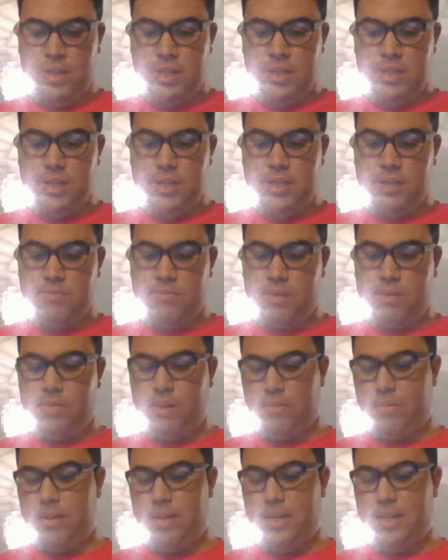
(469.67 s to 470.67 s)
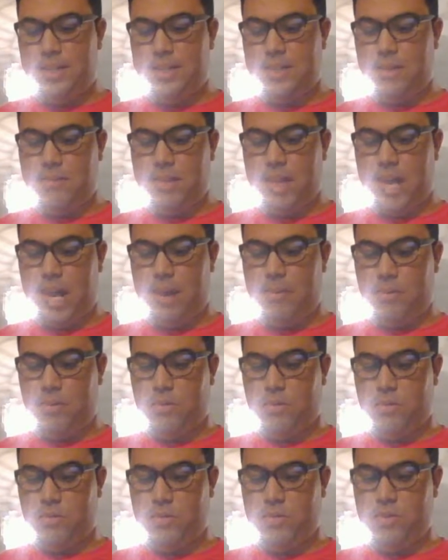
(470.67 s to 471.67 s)
She just wanted my penis. I was an apple
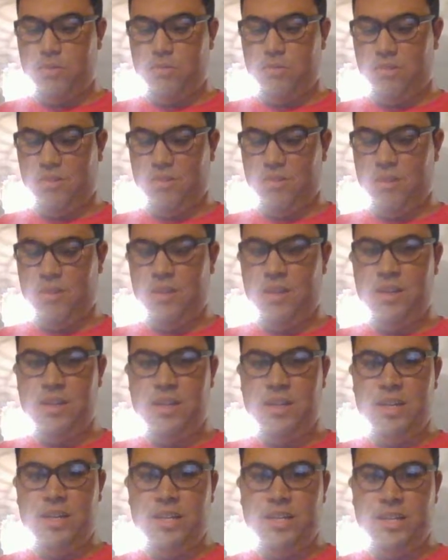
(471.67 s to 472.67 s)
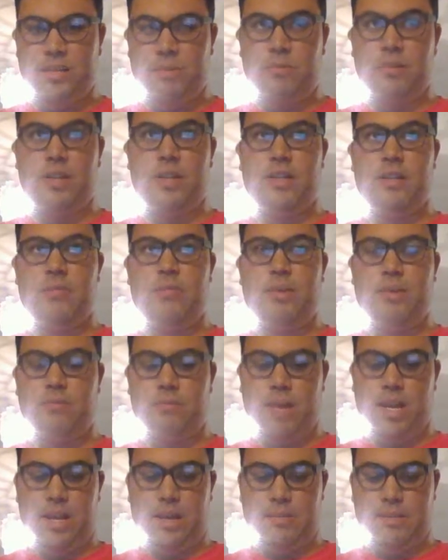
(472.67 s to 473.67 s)
core to a whore. She wanted to be
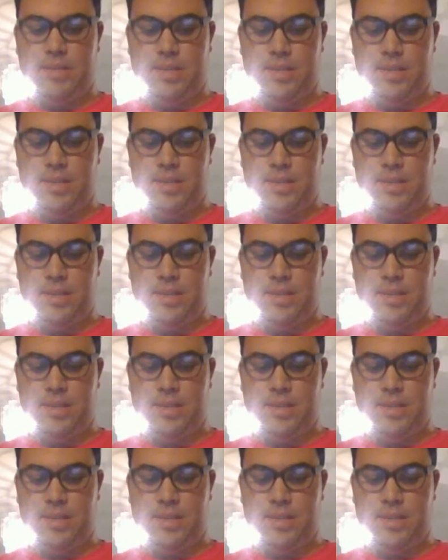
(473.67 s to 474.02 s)
raped